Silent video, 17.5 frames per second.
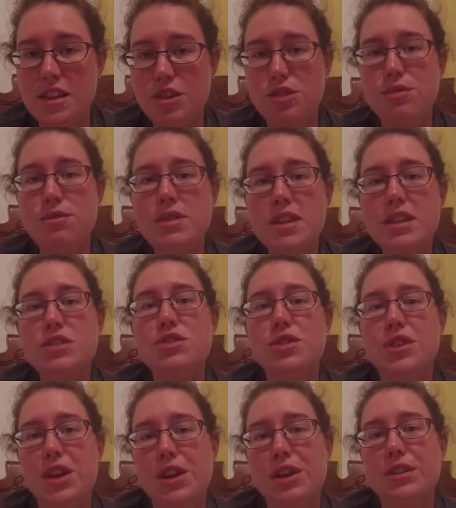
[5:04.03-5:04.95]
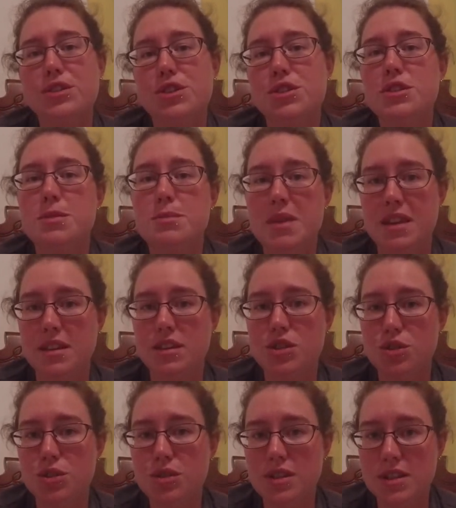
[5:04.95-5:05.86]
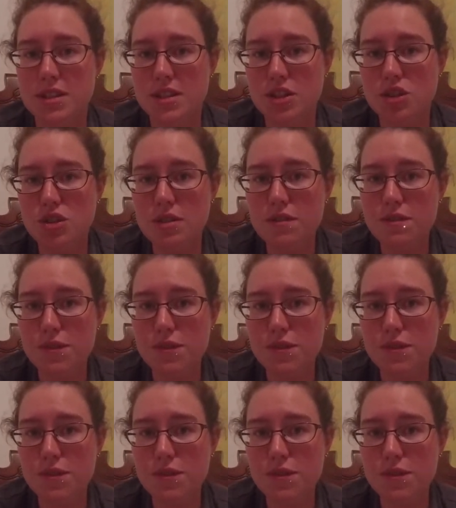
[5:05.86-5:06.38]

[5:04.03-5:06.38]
you need your character to make a certain decision